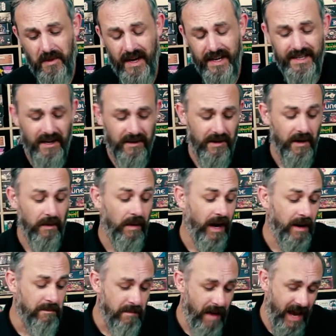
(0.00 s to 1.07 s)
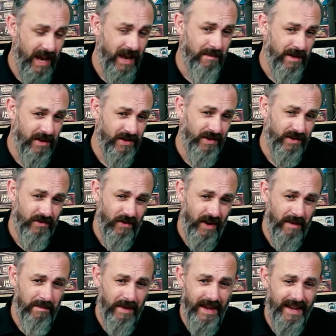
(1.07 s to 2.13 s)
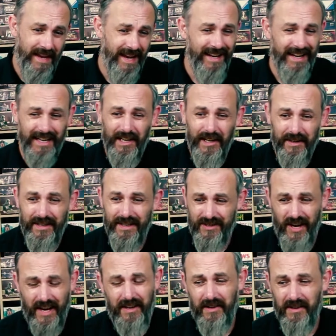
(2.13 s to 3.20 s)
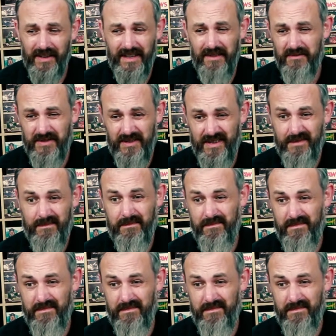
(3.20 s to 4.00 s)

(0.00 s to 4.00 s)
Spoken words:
I don't know. I maybe try and peek in. I looked at Gen Con and it was just...